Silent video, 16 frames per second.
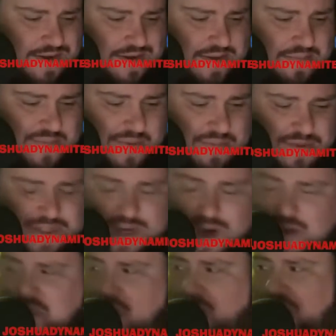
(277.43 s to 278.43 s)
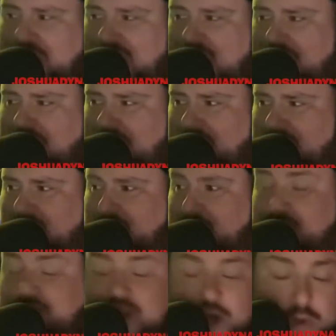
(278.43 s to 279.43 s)
the people start pulling out people's
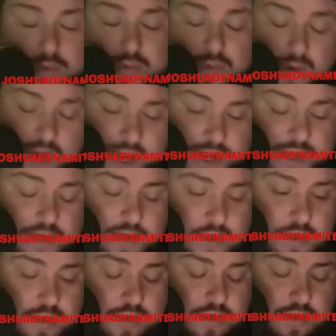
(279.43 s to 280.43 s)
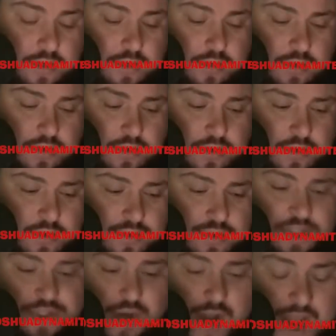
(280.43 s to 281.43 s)
children
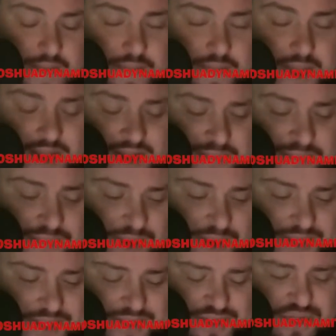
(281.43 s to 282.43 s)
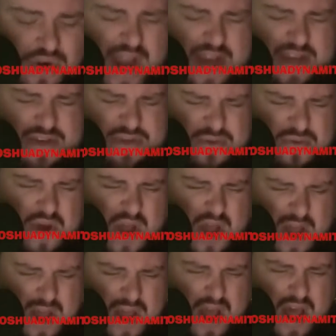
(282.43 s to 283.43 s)
to try to make a point, to try to
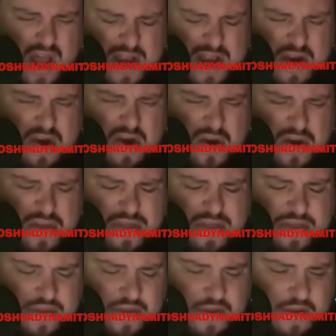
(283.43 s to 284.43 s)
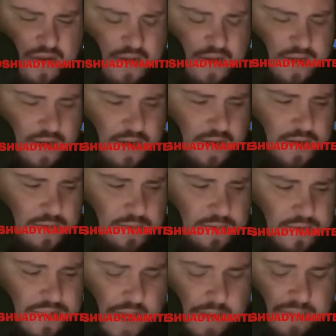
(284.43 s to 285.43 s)
unearth
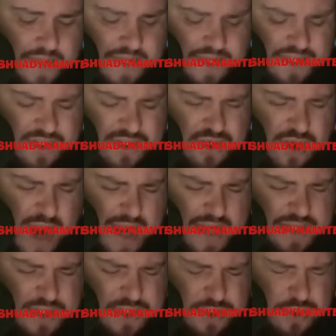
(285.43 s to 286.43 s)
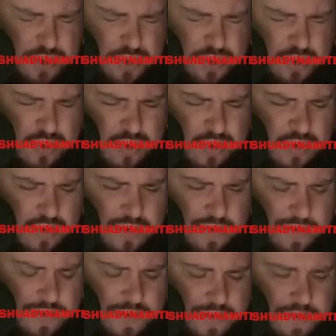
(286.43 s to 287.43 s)
something, to try to
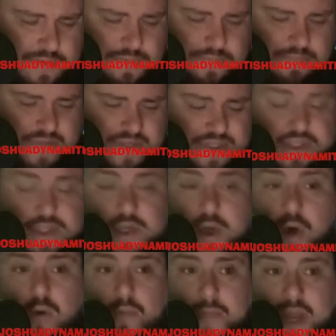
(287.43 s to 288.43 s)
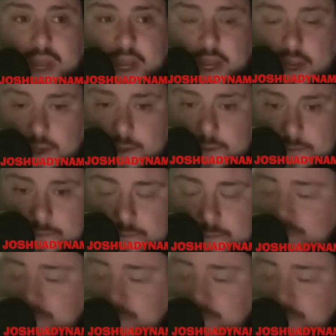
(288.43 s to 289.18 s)
be so mean.